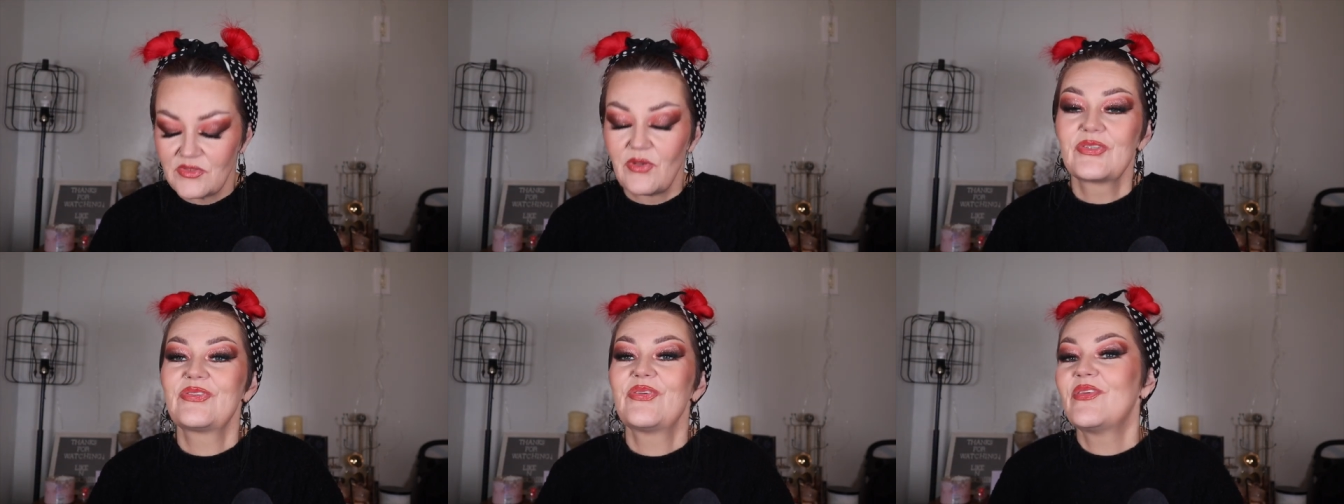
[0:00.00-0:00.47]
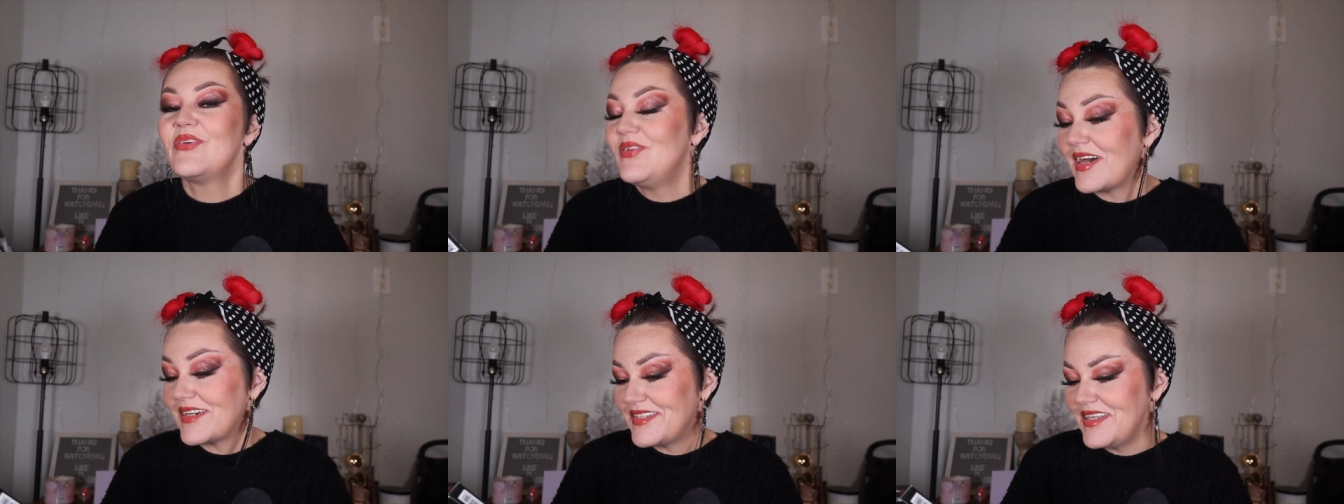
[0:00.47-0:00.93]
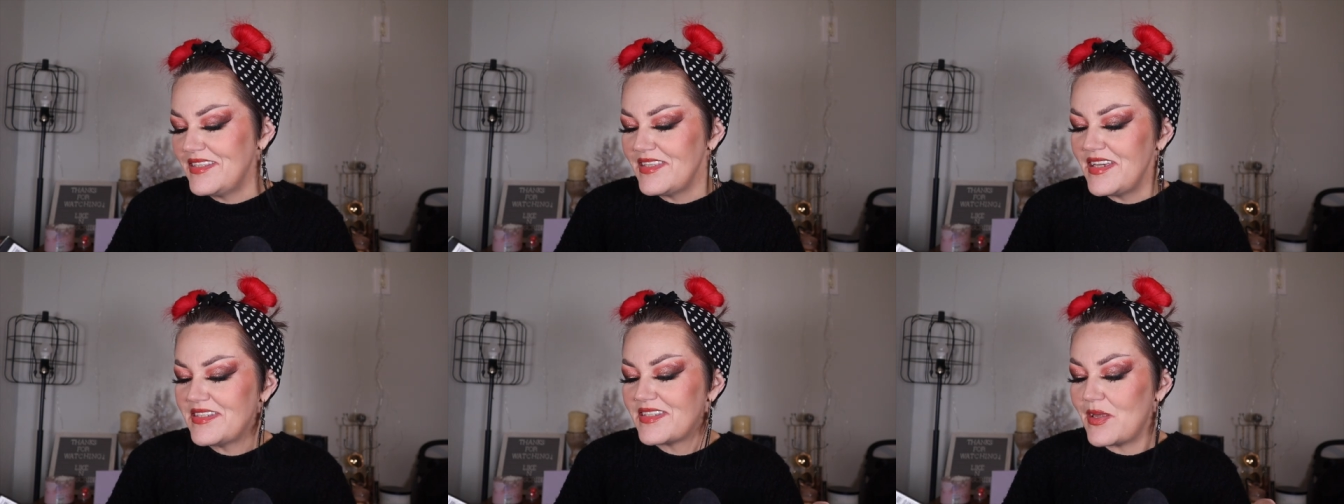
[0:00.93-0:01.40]
So the next thing
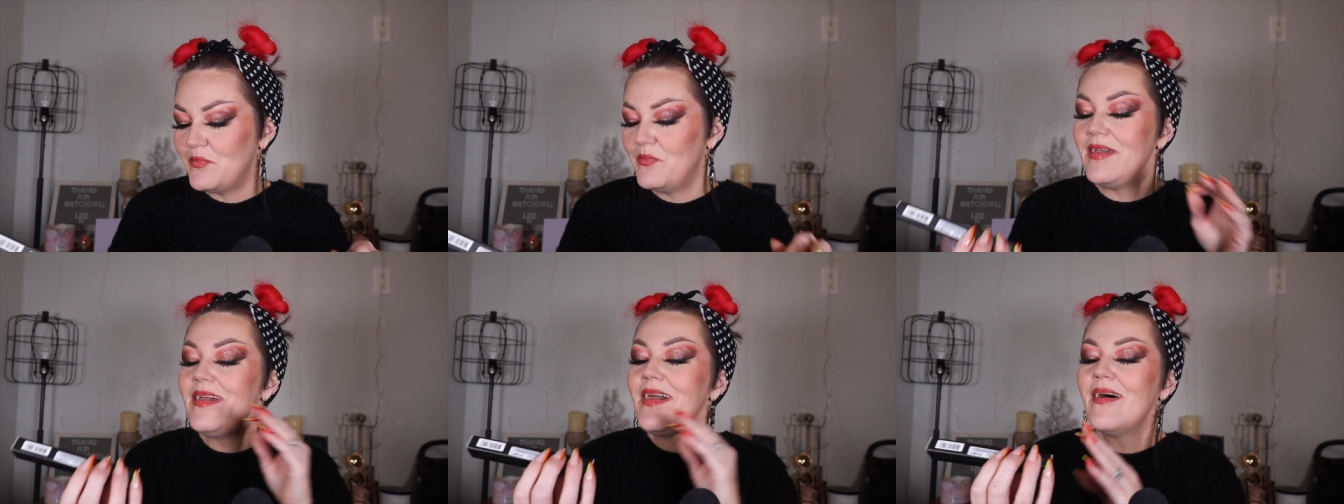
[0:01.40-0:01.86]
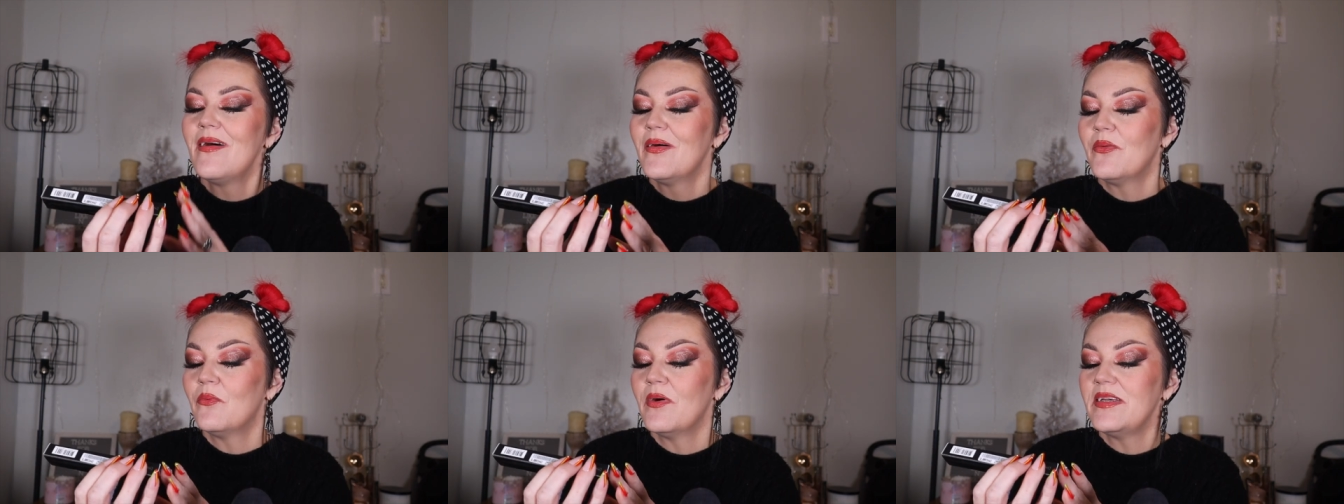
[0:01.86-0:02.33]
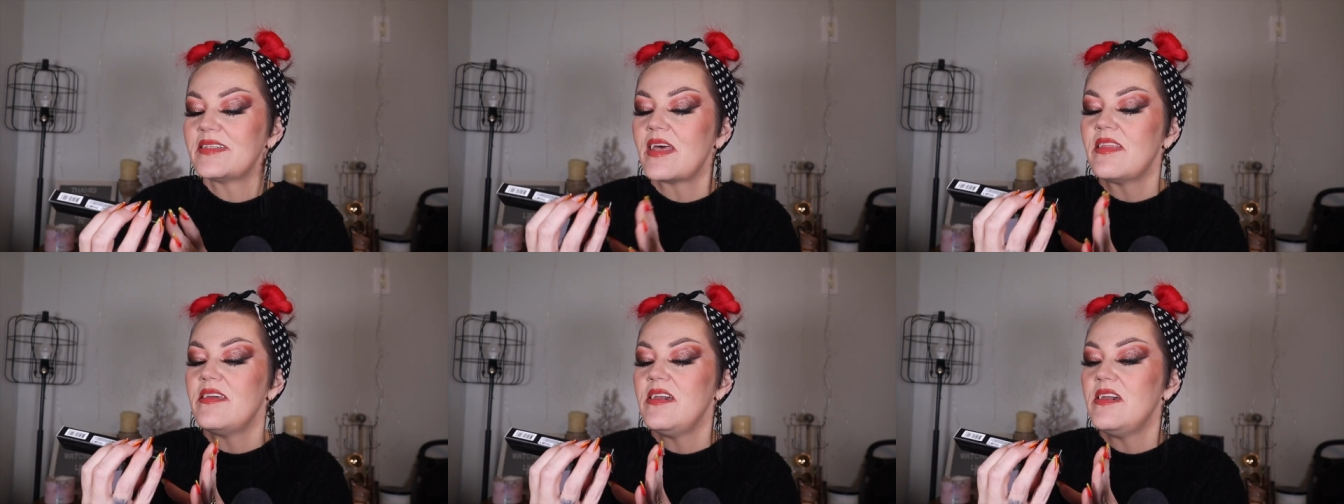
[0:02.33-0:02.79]
they sent me was
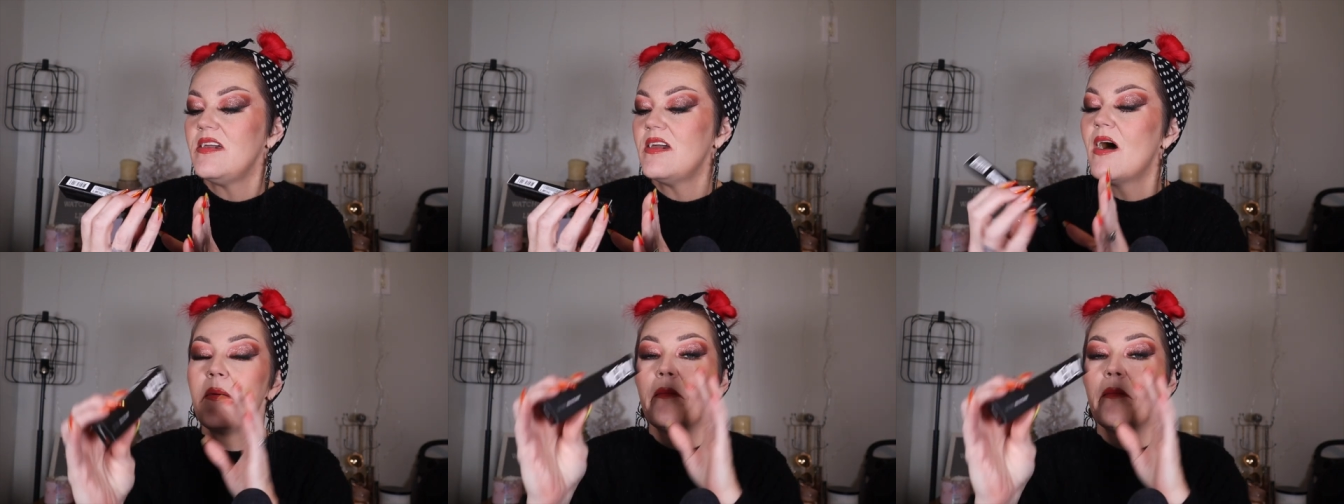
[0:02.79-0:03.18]
the